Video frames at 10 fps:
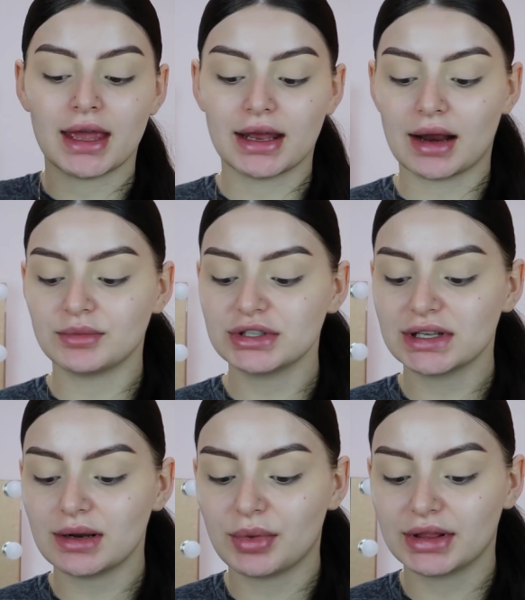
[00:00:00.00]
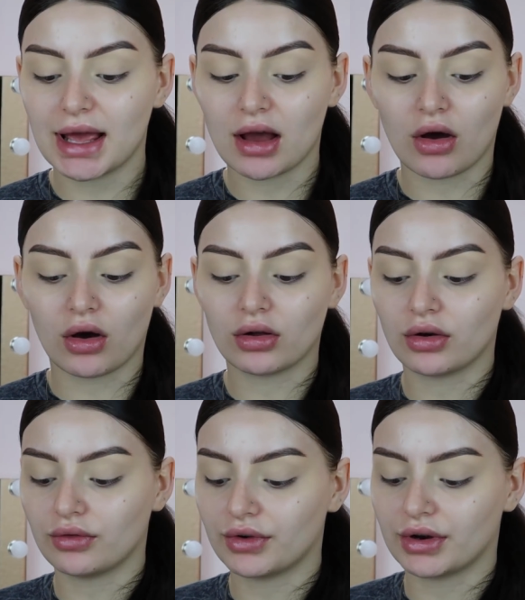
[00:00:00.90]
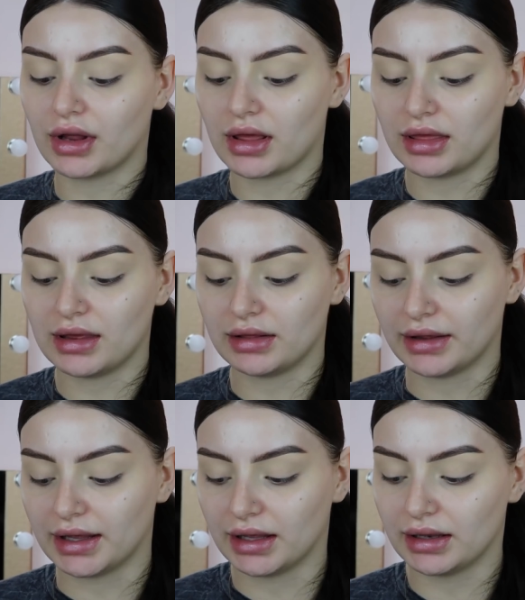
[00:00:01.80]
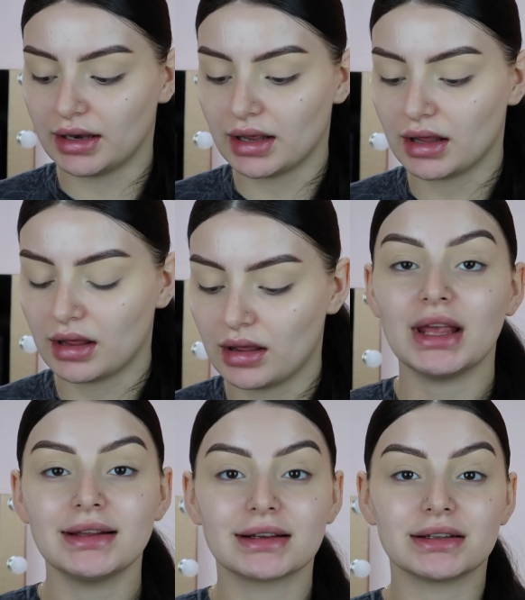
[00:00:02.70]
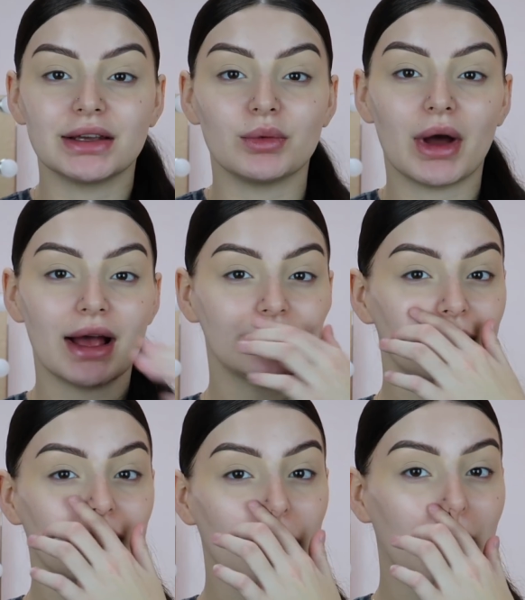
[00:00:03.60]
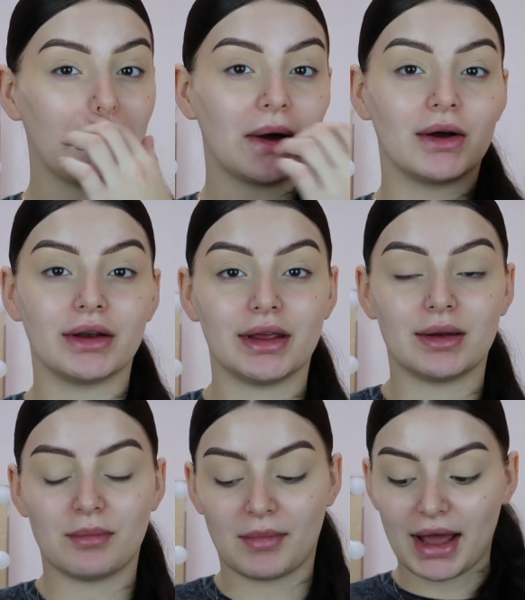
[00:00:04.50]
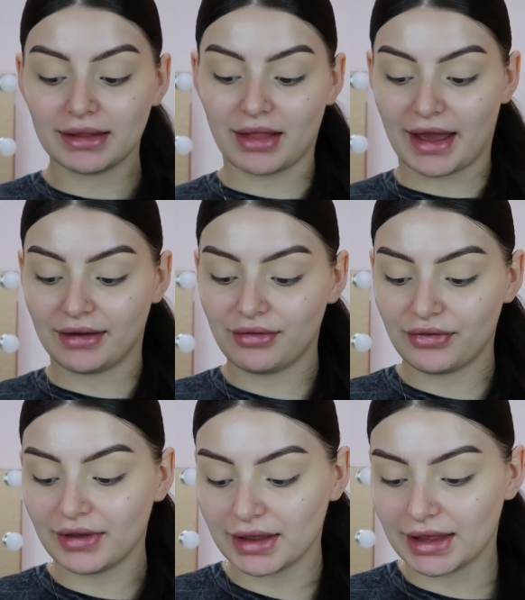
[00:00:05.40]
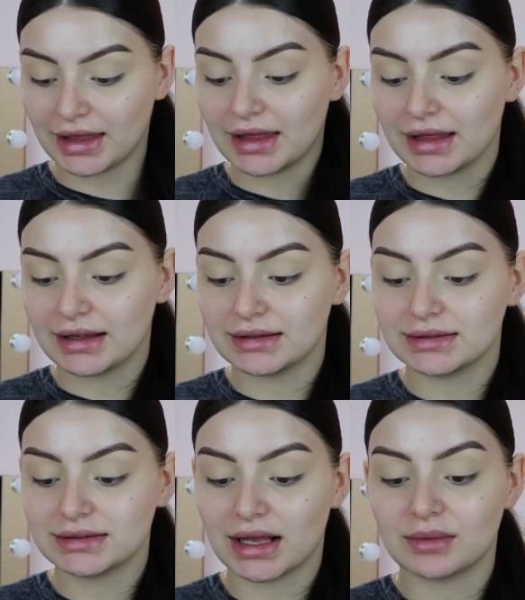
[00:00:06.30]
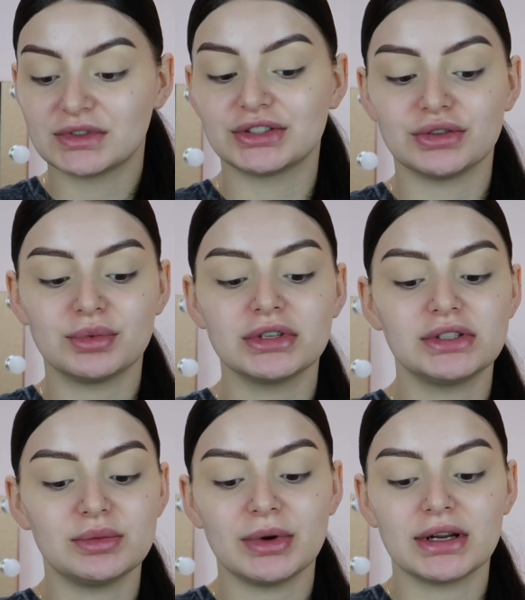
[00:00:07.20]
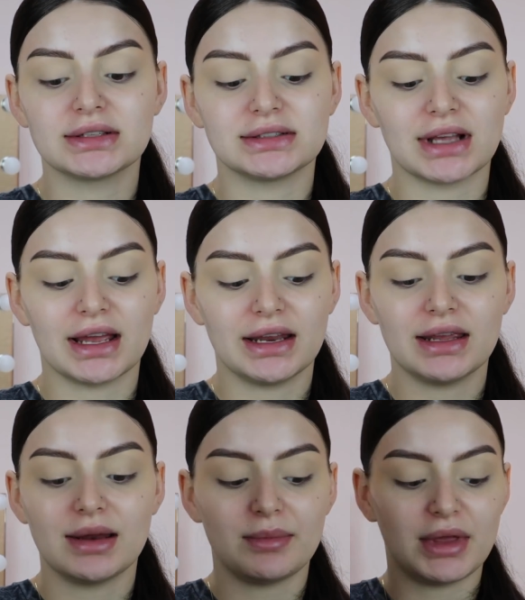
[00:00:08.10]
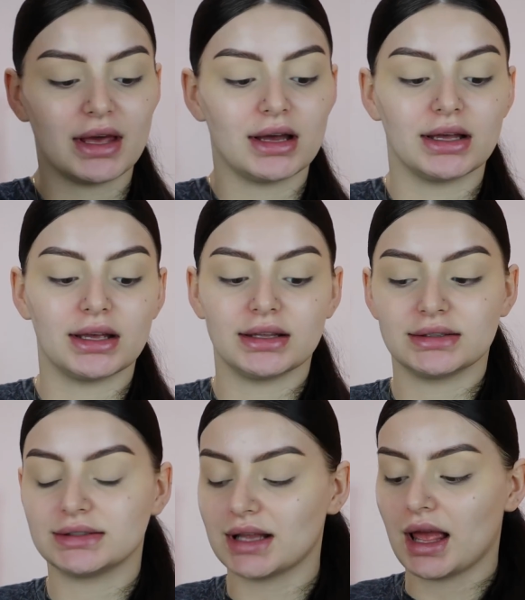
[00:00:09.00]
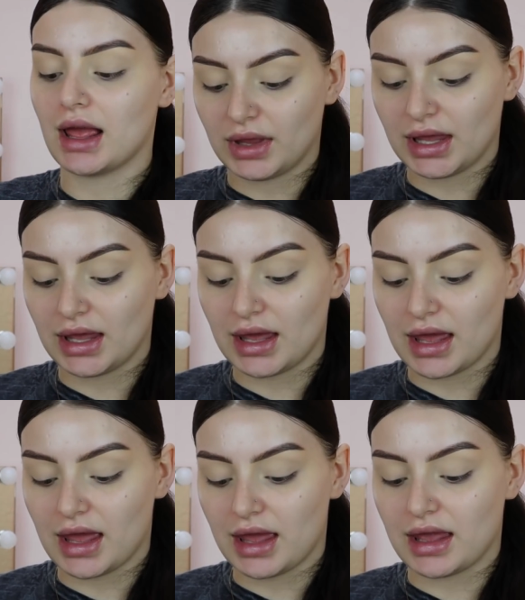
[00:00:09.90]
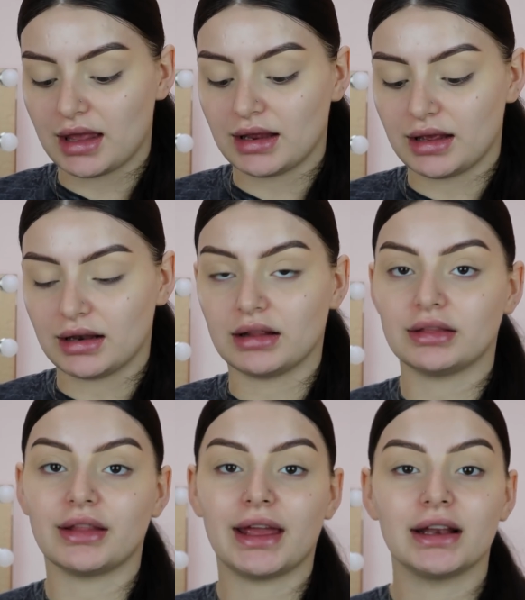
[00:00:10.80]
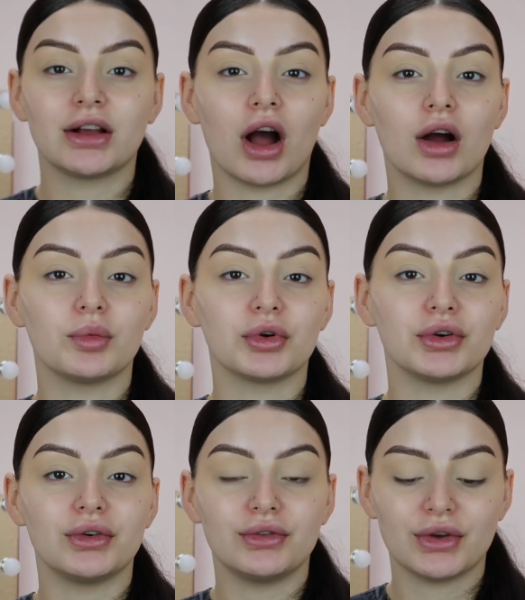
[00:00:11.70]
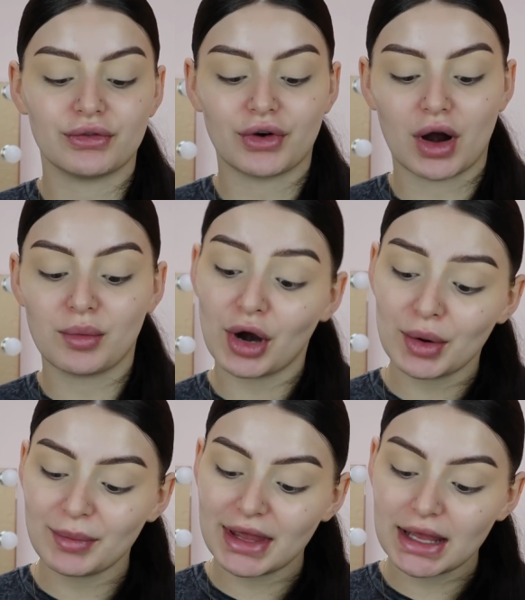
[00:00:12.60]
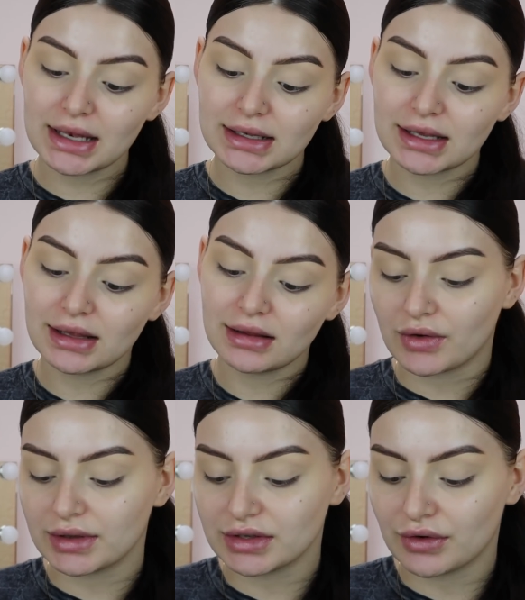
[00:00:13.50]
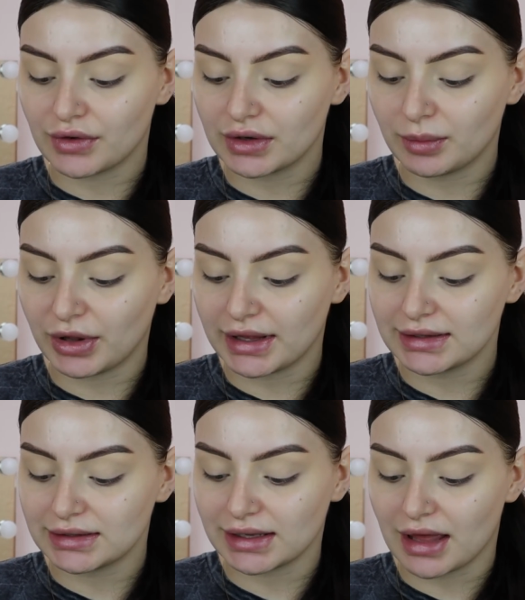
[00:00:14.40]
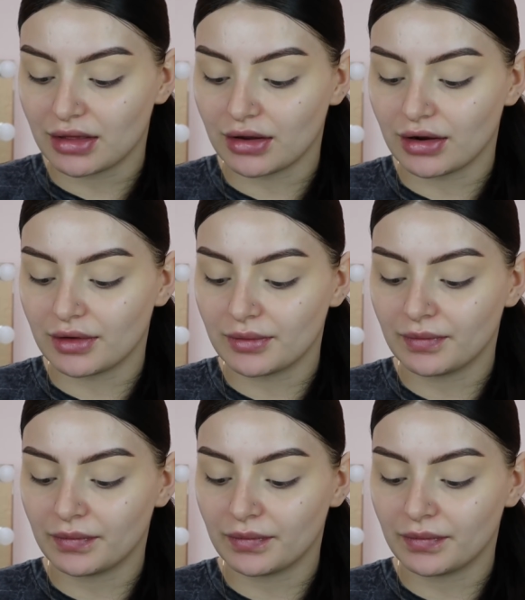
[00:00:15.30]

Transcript: and I'm just gonna put that all over the lid. Basically what has been going on in my life is I'm super excited because me and Lane got approved for our apartment, so it's our first place together.